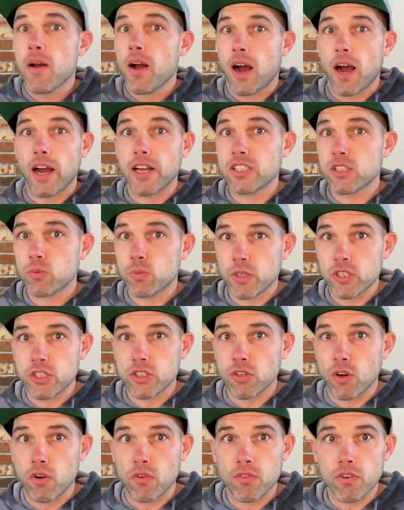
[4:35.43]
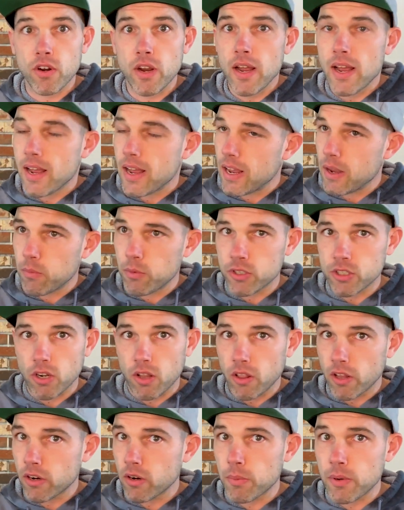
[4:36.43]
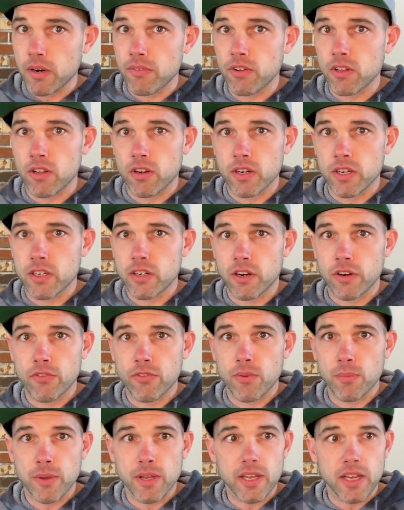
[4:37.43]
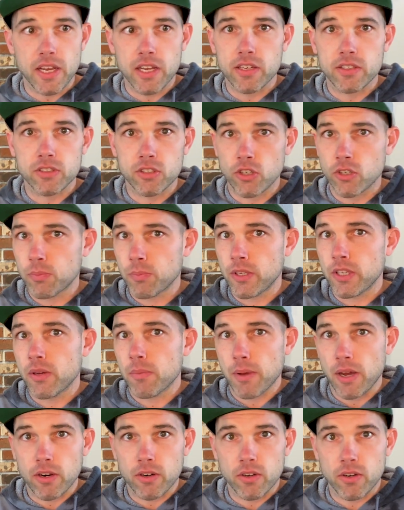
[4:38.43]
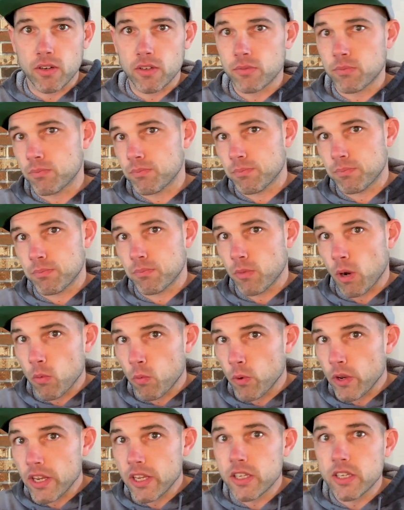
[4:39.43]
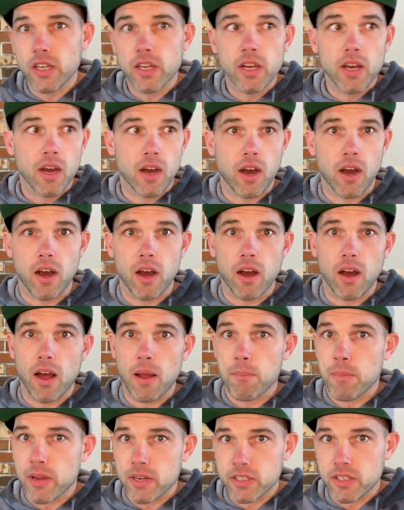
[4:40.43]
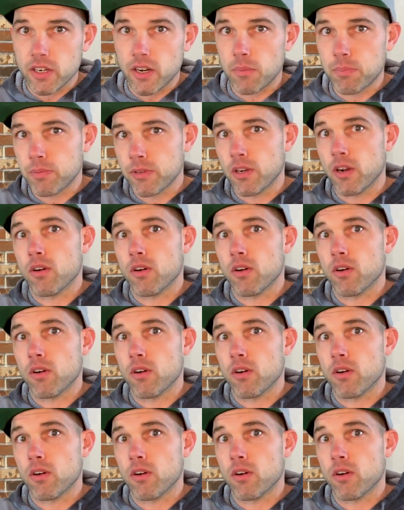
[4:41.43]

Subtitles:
I switched over. It was a little bit of a learning curve for me. It took me about a week. I picked it up,